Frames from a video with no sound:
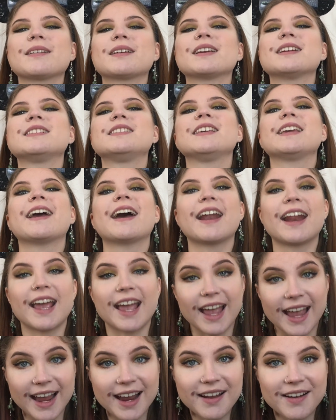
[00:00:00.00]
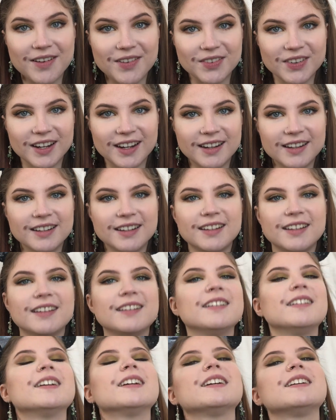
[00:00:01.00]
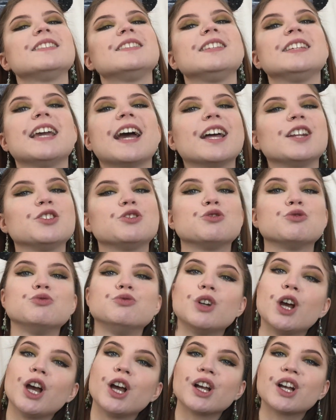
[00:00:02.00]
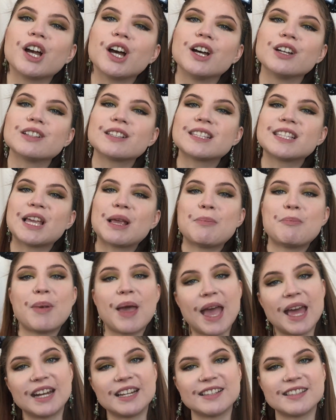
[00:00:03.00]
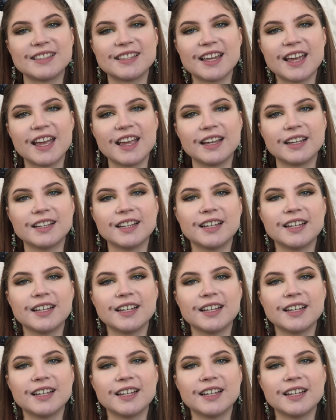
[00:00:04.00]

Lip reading: because you got a hangover, because you got drunk on St. Patty's Day.